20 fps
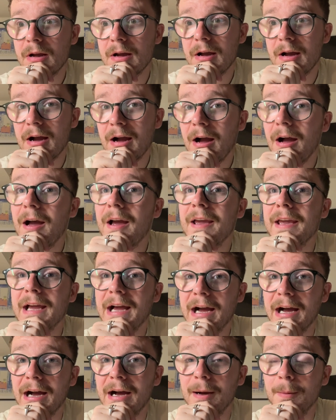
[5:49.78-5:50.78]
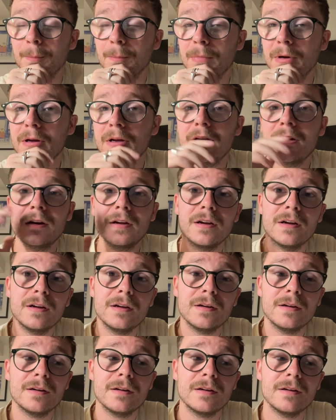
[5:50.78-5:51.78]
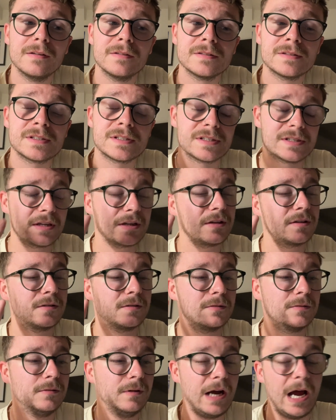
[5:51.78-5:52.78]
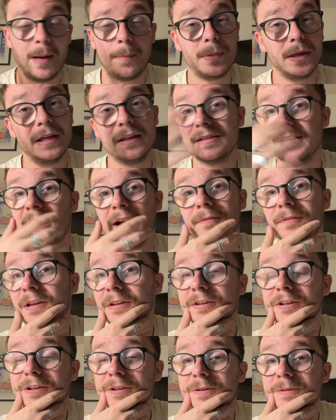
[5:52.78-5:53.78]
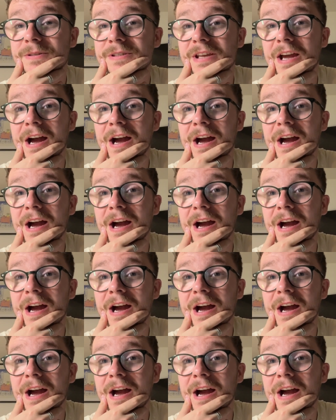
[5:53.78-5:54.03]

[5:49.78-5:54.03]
I am so happy to have that news.